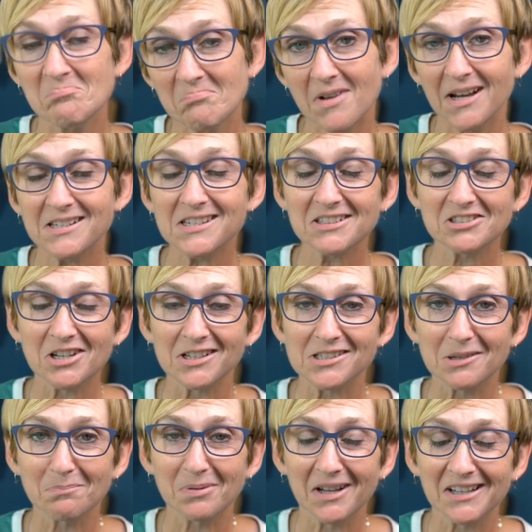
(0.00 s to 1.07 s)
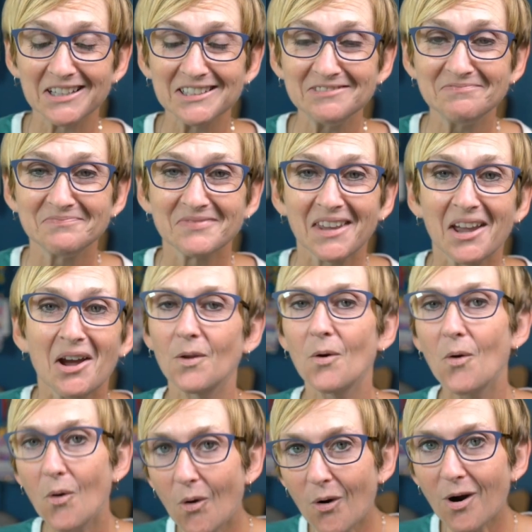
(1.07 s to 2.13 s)
a suggested plugin,
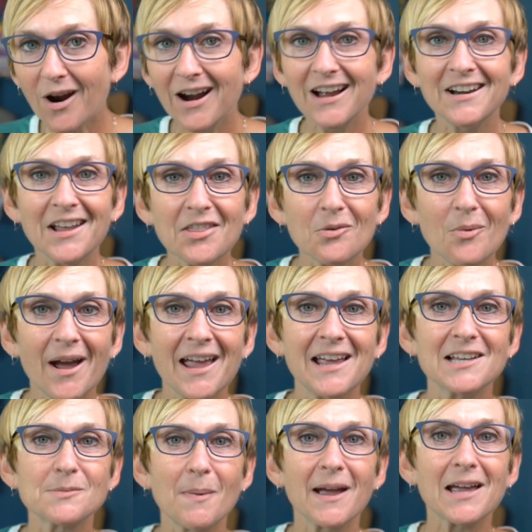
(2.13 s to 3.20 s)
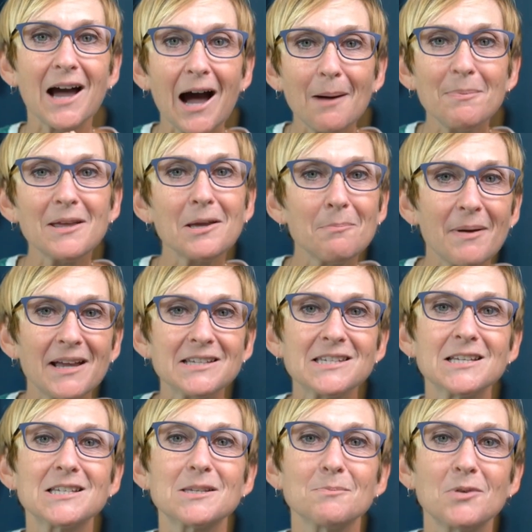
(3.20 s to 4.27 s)
or another way is by copying and
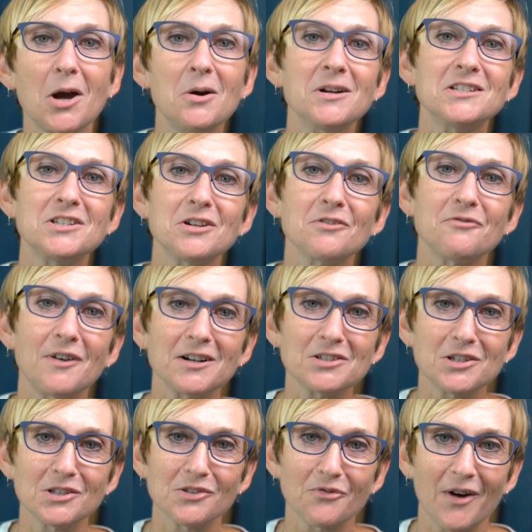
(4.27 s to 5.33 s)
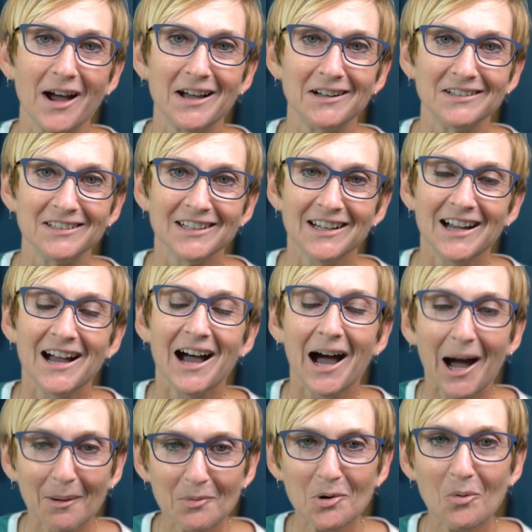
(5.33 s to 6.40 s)
pasting some code into your functions file.
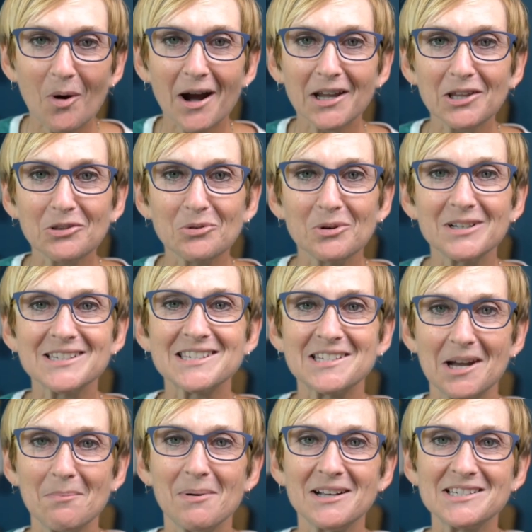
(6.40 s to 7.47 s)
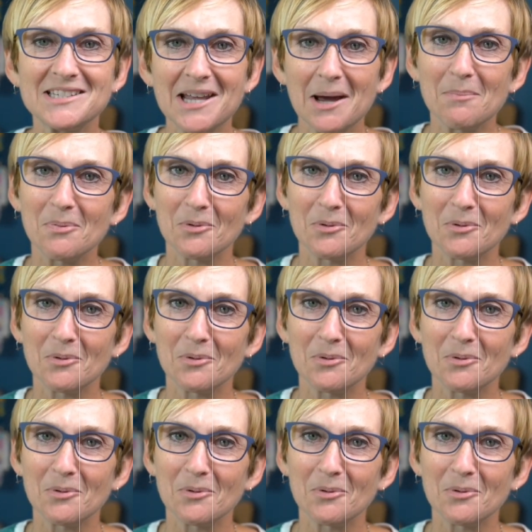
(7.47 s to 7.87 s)
I'm gonna walk you through it step by step